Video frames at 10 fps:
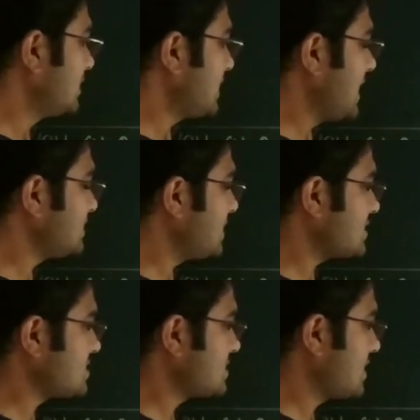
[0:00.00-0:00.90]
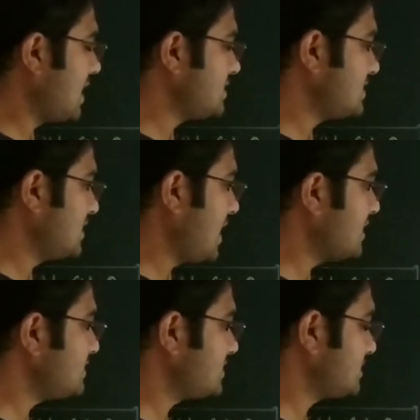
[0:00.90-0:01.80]
SH.
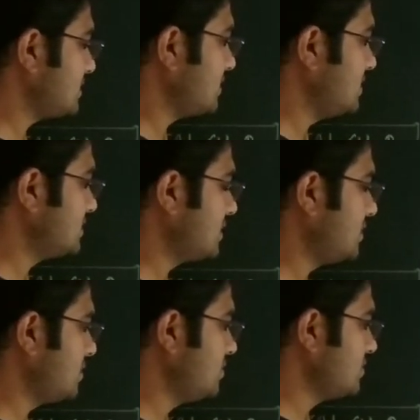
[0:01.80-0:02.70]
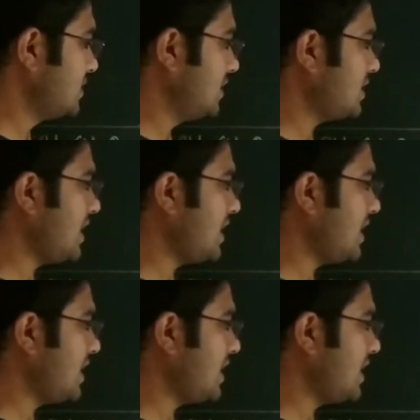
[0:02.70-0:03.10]
S is introduced here.